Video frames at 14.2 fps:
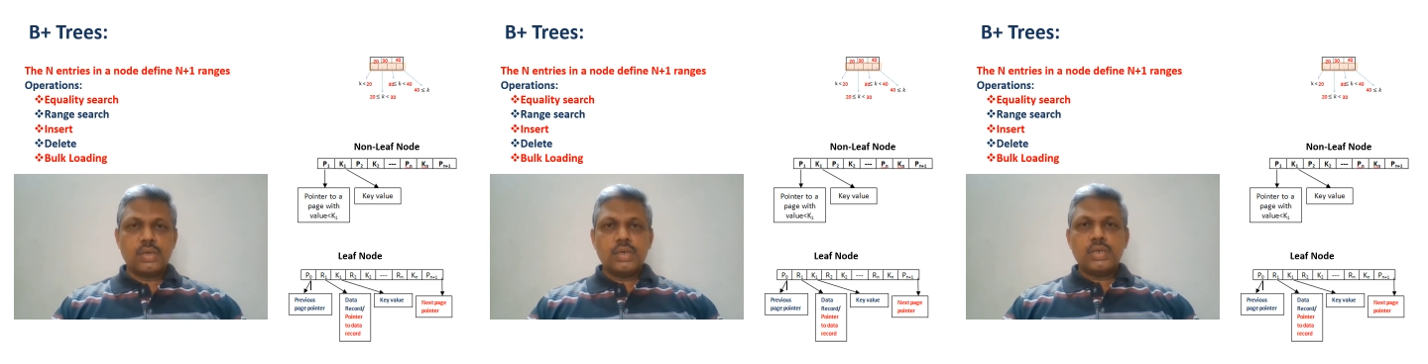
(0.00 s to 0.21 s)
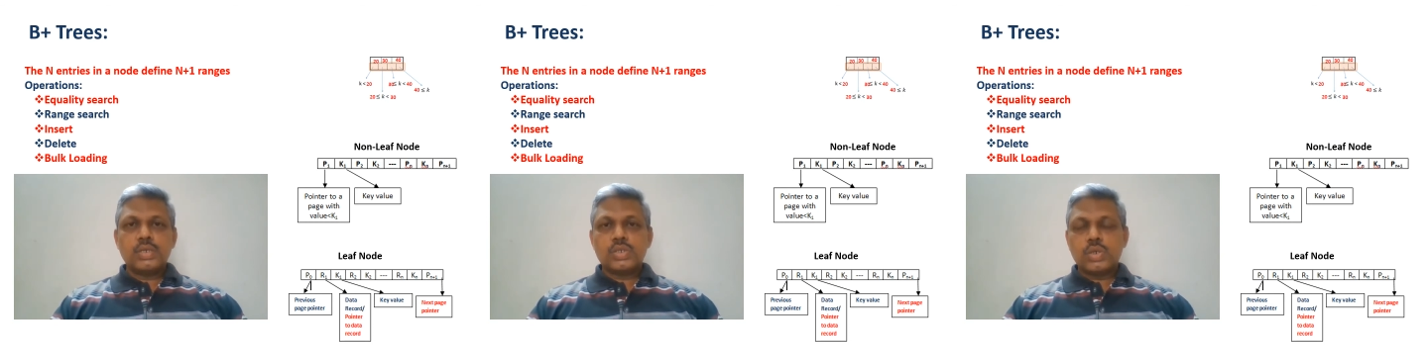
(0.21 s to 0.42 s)

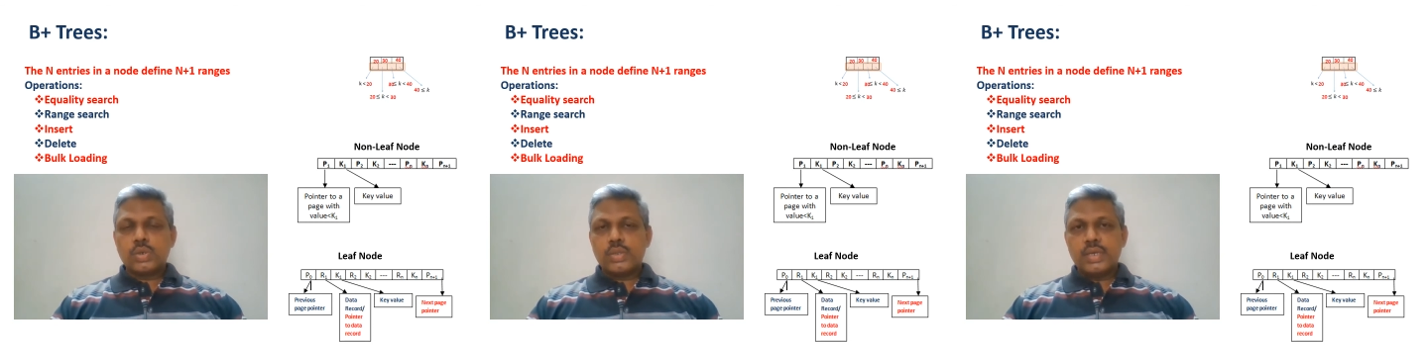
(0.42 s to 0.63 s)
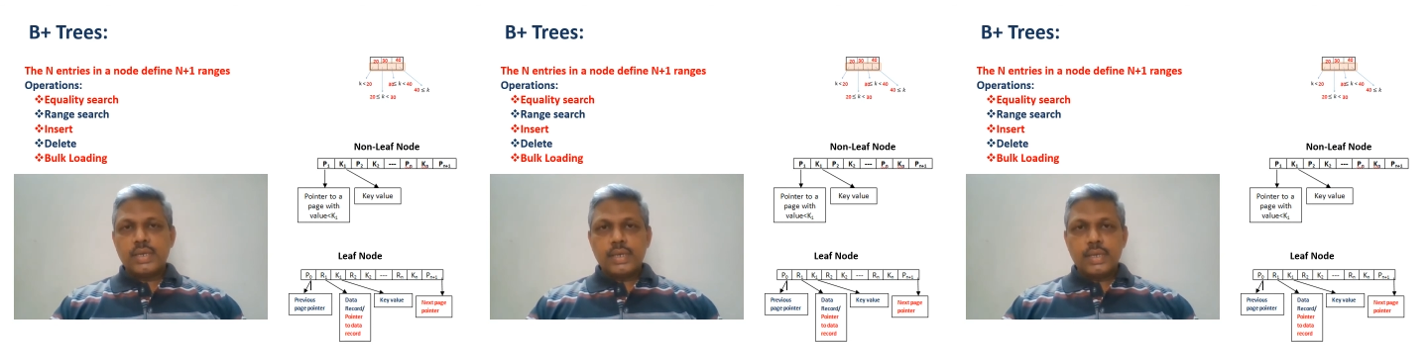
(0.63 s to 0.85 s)
So
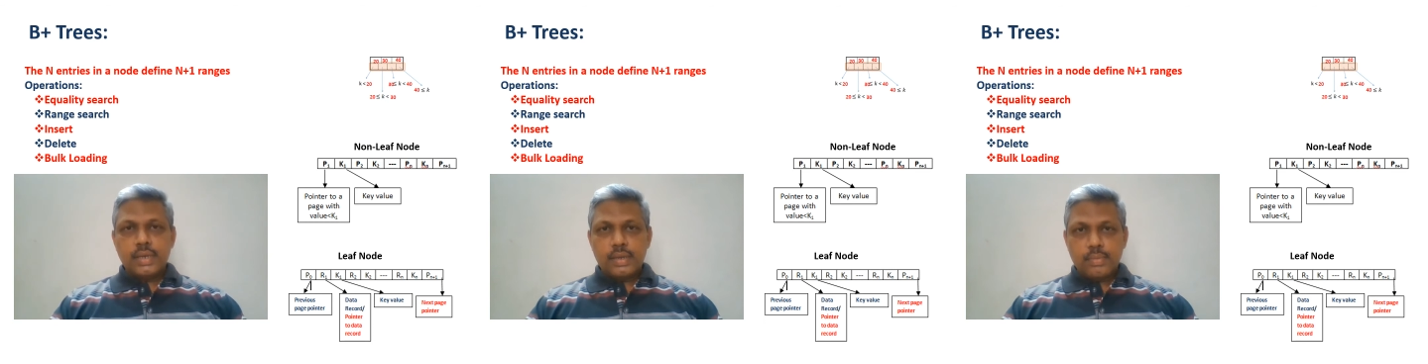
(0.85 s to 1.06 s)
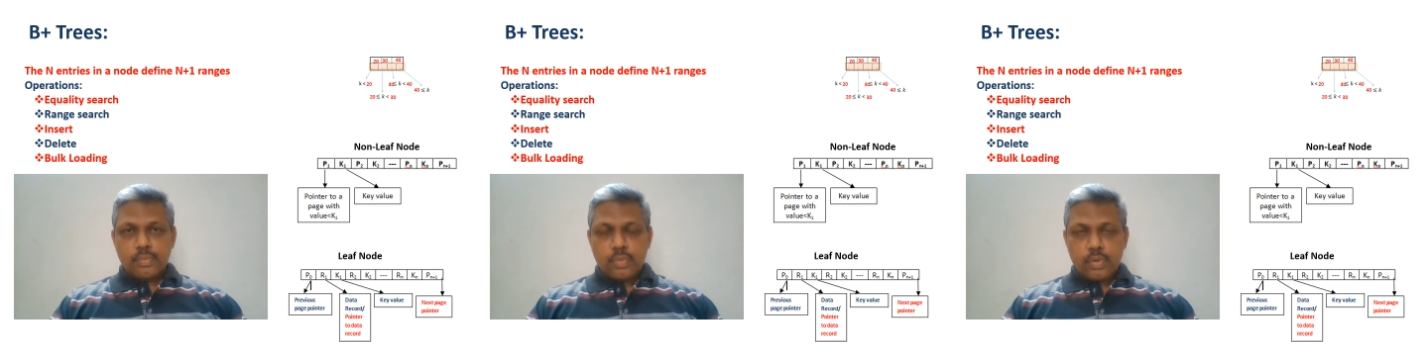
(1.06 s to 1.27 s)

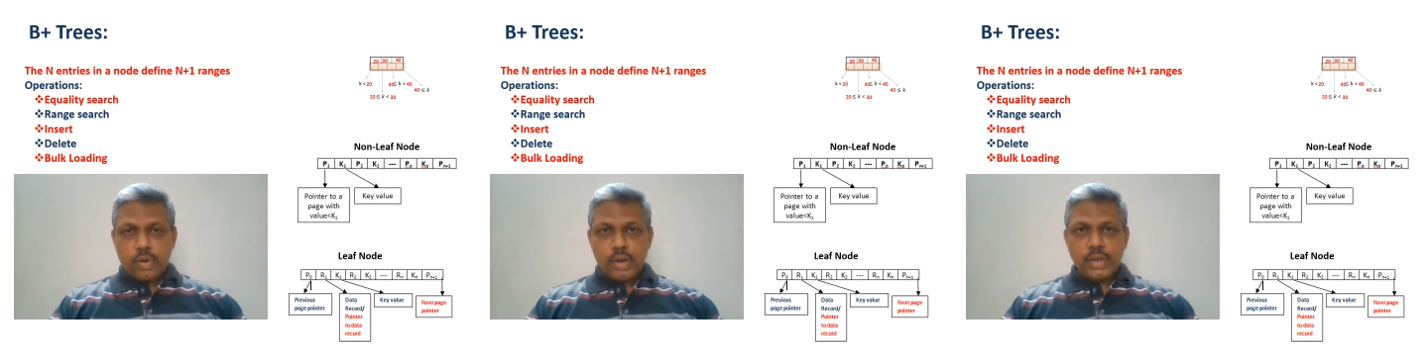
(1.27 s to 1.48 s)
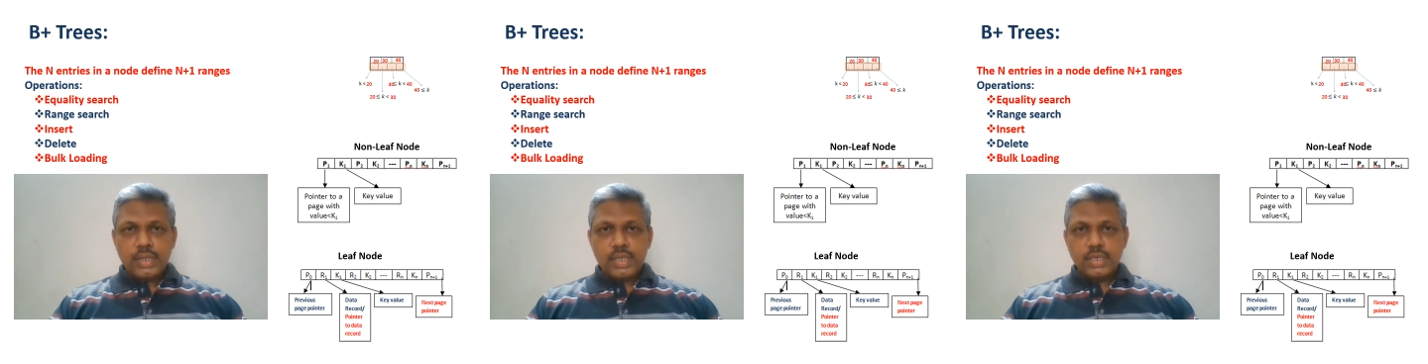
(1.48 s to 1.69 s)
the
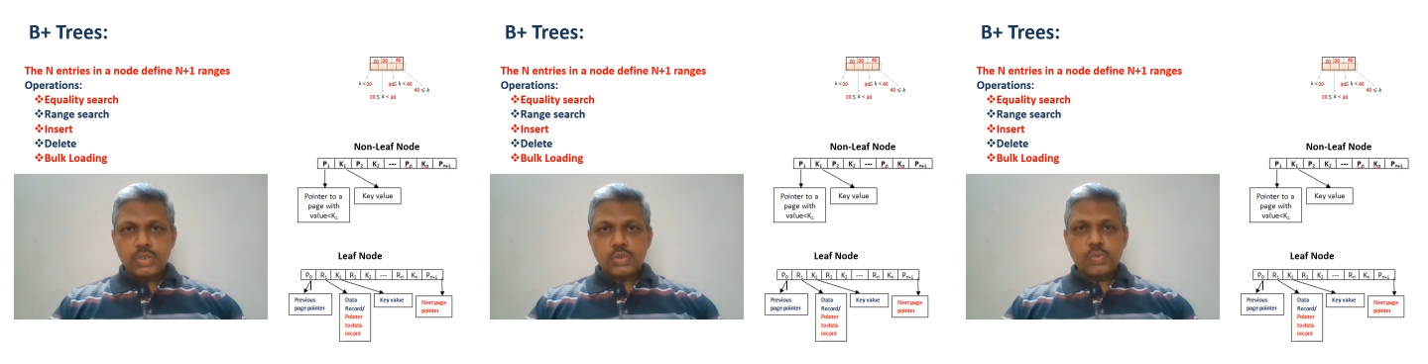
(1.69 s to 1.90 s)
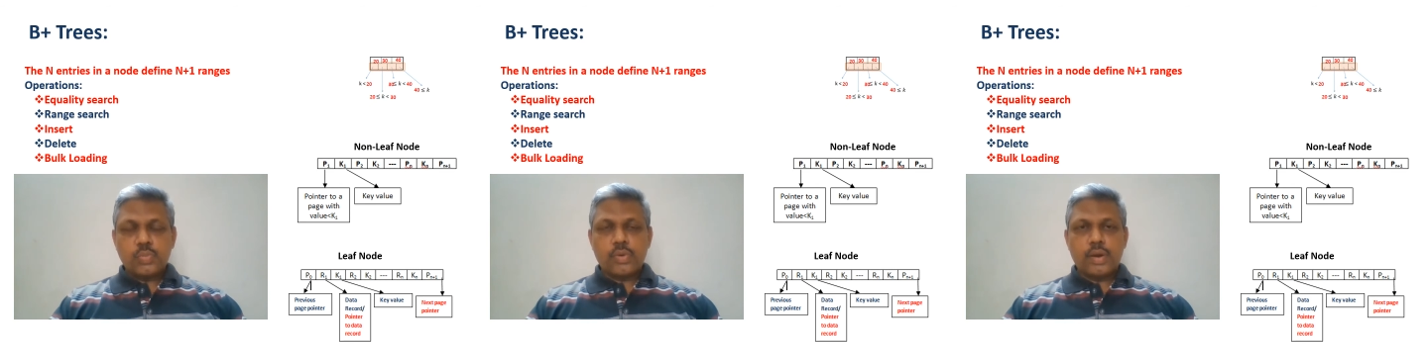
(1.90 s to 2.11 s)
these
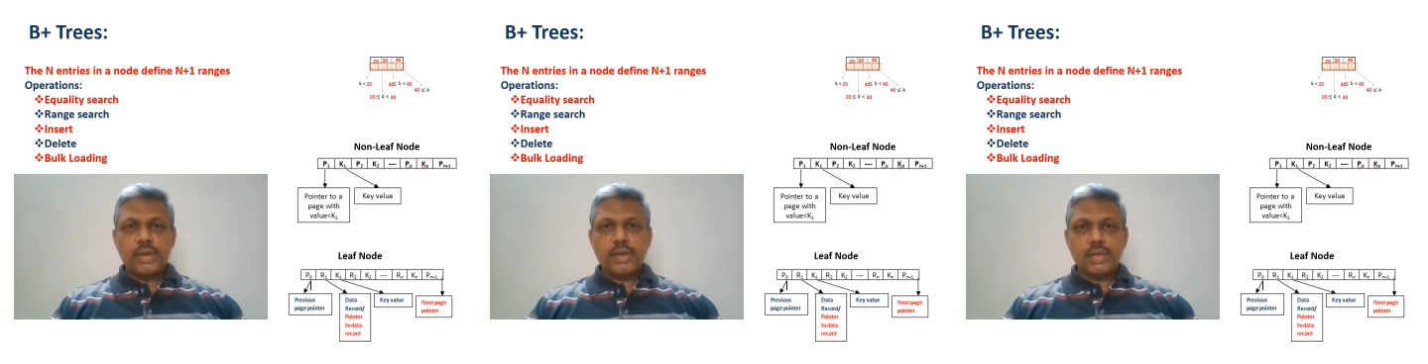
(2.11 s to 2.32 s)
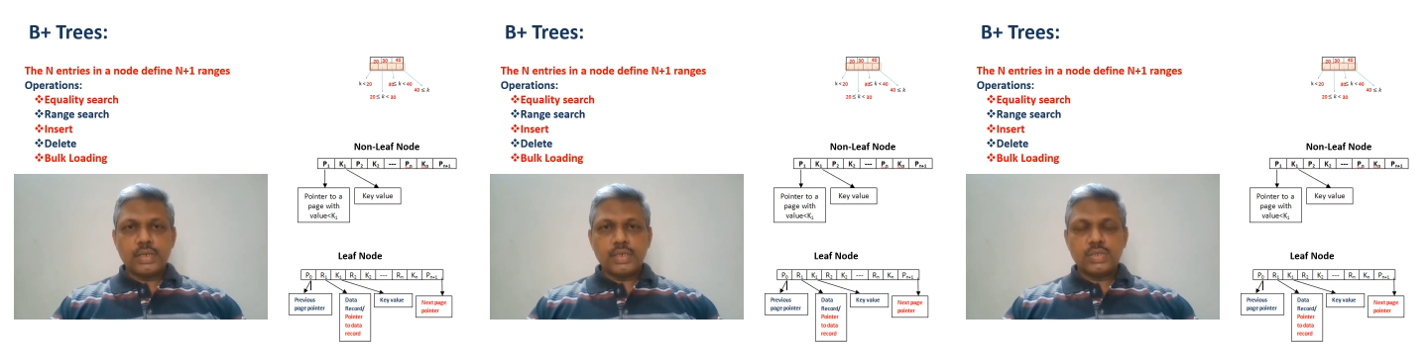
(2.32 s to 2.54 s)
two
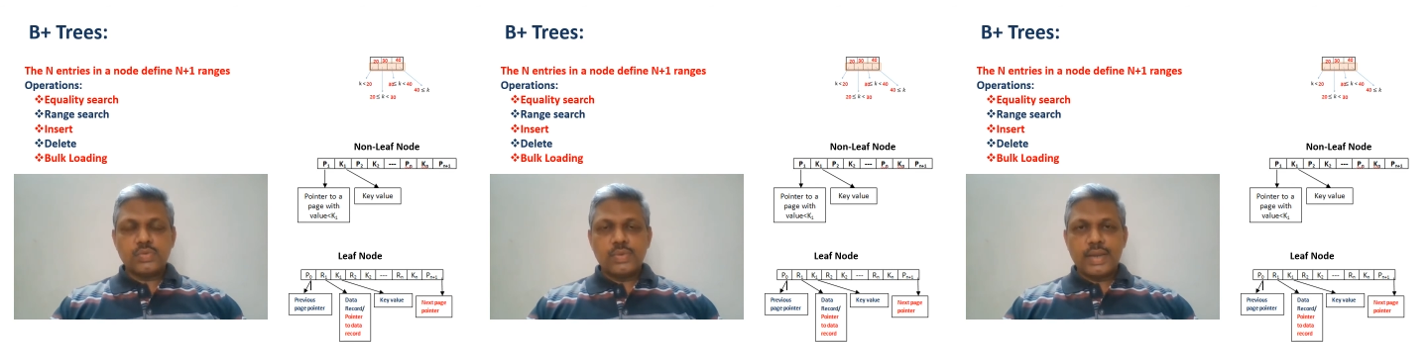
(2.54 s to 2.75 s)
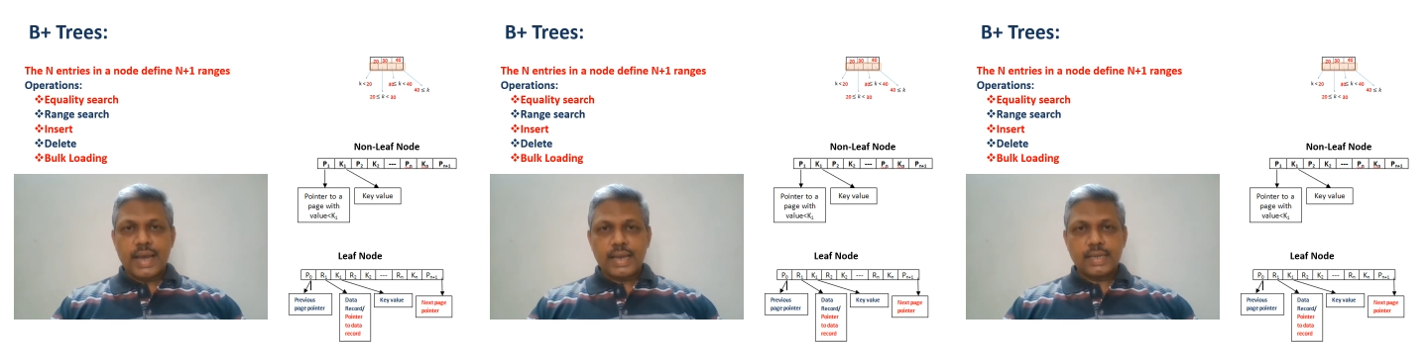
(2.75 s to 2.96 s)
pointers
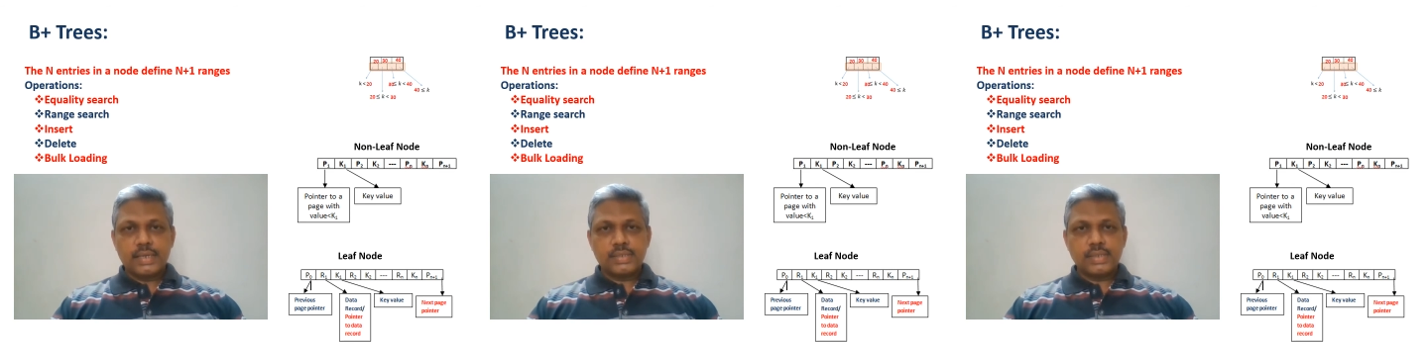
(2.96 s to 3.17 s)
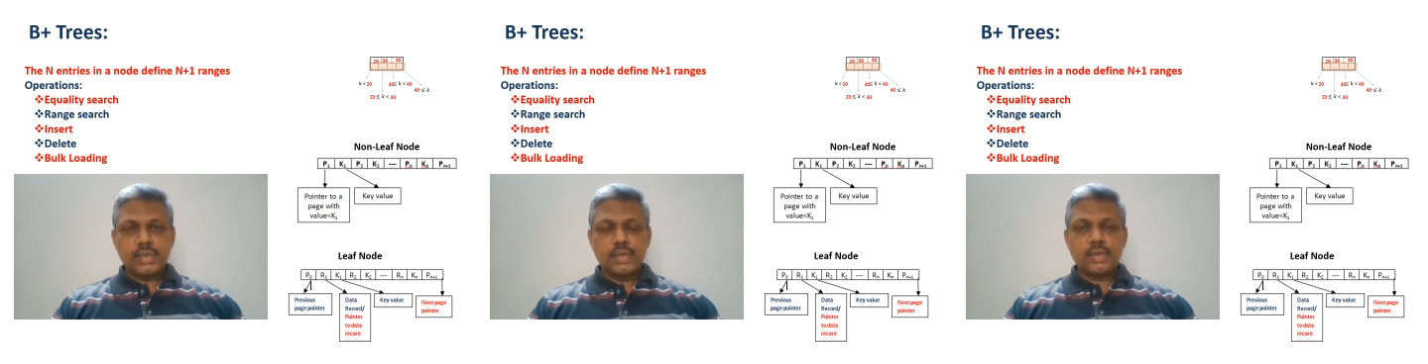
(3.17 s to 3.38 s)
will act
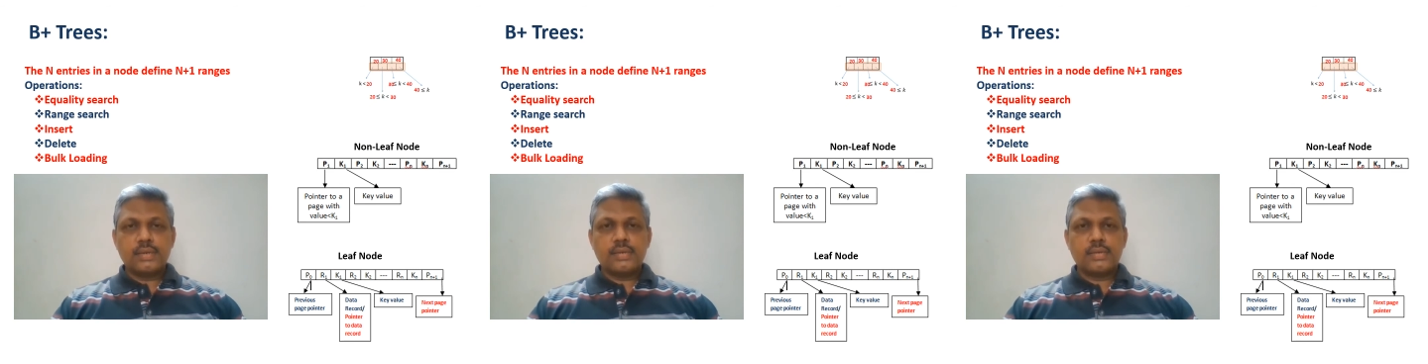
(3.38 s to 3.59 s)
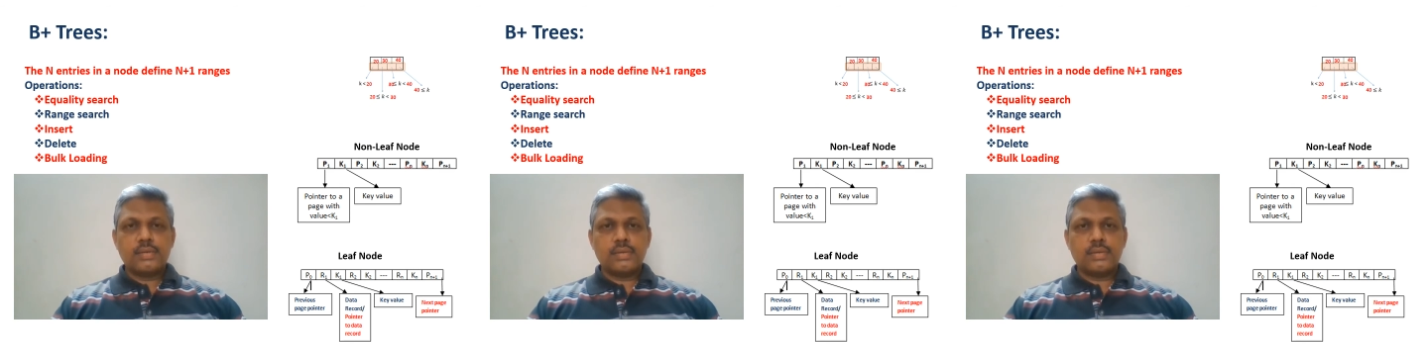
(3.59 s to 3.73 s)
as a